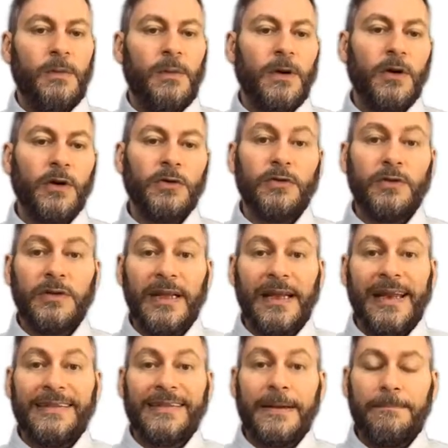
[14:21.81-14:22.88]
We go to the
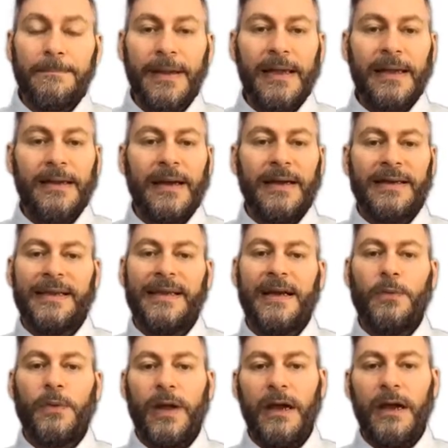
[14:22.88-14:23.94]
letter B, and
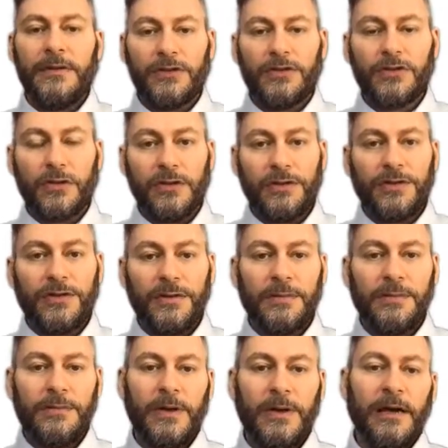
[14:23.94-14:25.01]
again, we have a
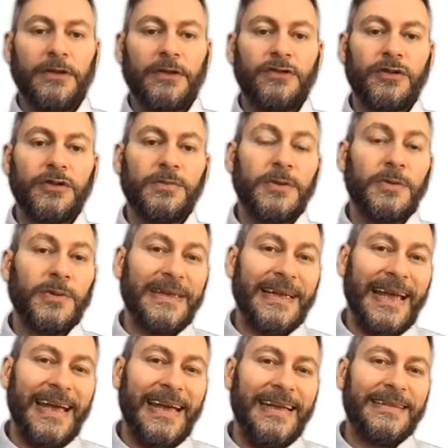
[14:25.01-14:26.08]
choice. We have a choice
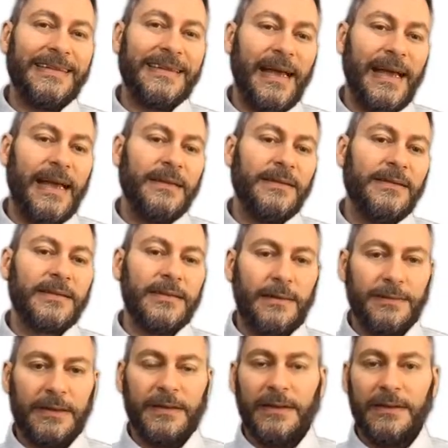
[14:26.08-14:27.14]
between 8 and
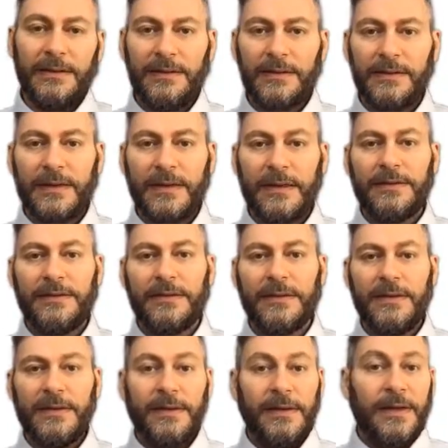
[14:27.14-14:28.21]
7 in this
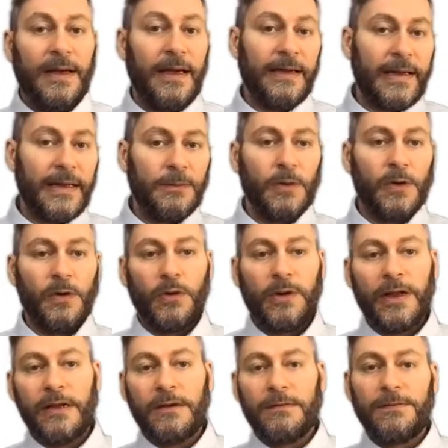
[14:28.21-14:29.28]
case. Again, we're
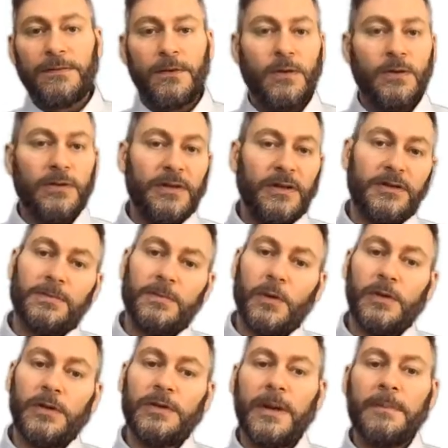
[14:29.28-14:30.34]
looking for the
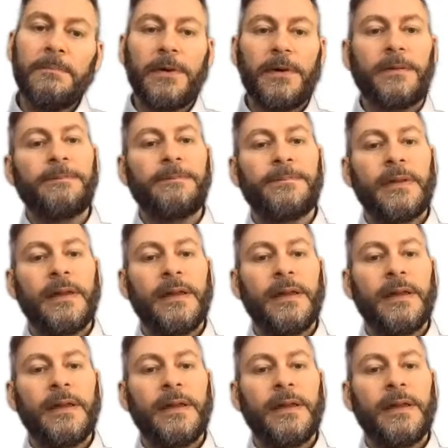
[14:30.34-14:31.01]
smaller number.